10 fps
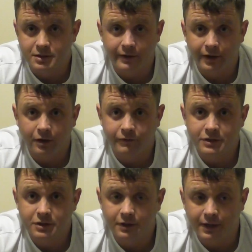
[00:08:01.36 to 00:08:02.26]
you ain't got a
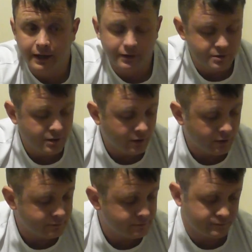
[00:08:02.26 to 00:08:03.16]
fish on the end.
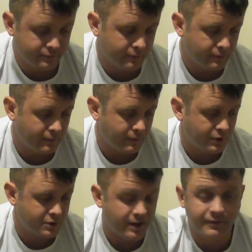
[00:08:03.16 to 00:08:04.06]
So
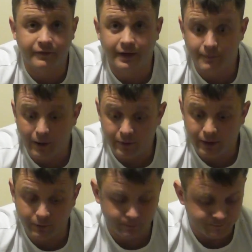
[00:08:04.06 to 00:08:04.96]
just have a think about
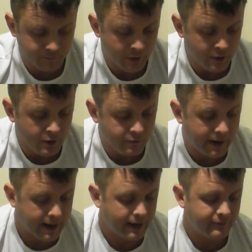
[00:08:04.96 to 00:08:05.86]
that one.
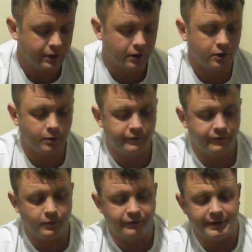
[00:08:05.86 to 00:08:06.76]
Right, I'll have a little go
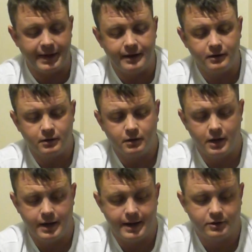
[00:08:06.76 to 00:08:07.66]
with it then,
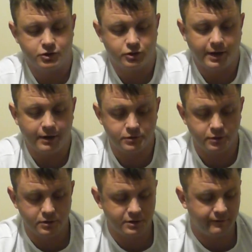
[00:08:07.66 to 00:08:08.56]
and just show you how to
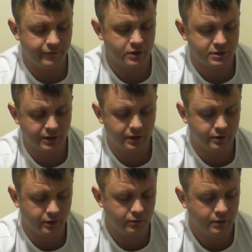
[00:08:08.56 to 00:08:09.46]
use it. First thing you
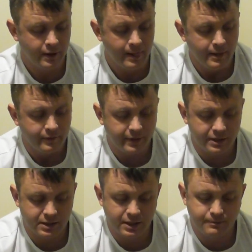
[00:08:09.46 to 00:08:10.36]
do,
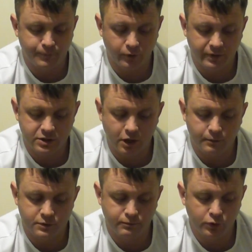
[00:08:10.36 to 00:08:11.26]
both these
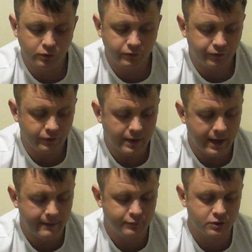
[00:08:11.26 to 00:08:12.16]
arms move,
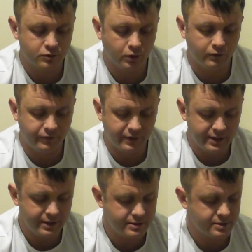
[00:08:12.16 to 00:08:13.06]
just sort of for
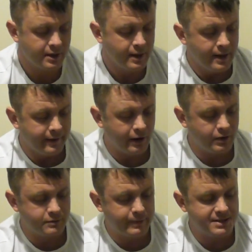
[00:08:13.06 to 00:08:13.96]
ease. Now
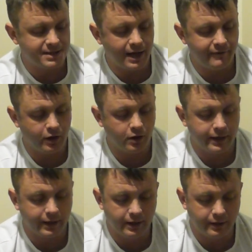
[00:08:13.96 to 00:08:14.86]
it's best to have it on
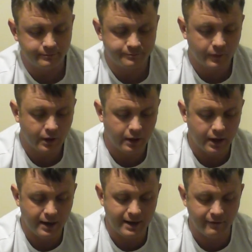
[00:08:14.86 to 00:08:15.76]
like a
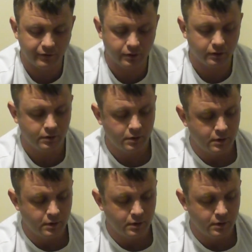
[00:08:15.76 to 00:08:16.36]
level